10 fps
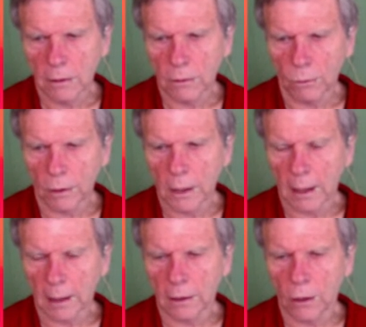We're
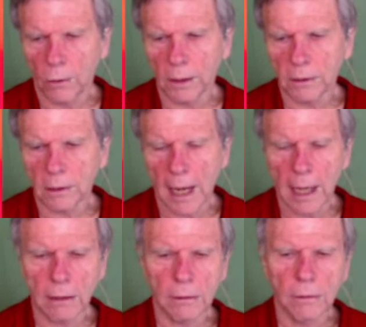not going to go into
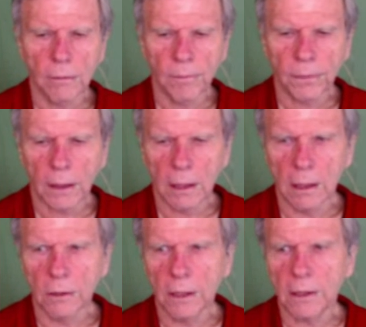that
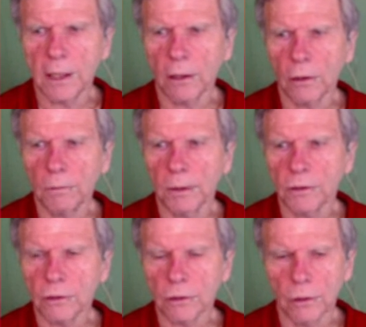in detail, but
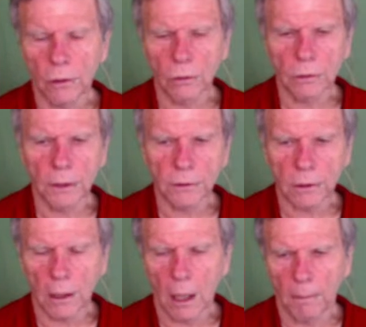just know it's
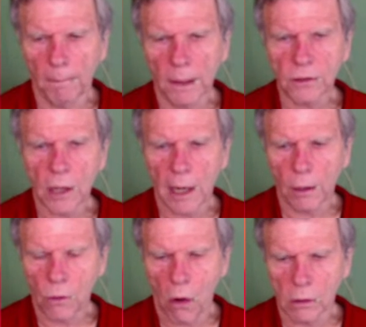a much
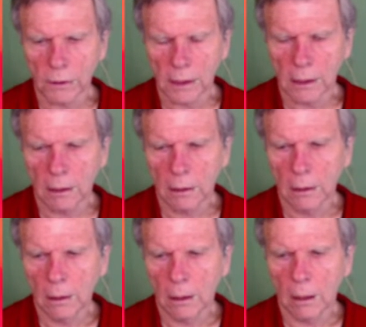higher quality
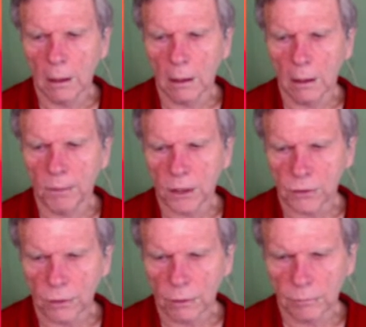
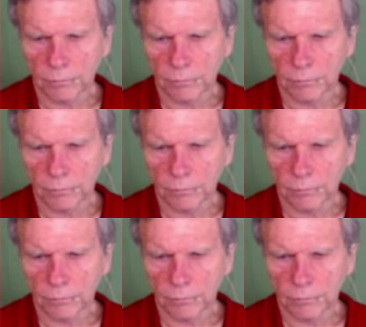picture.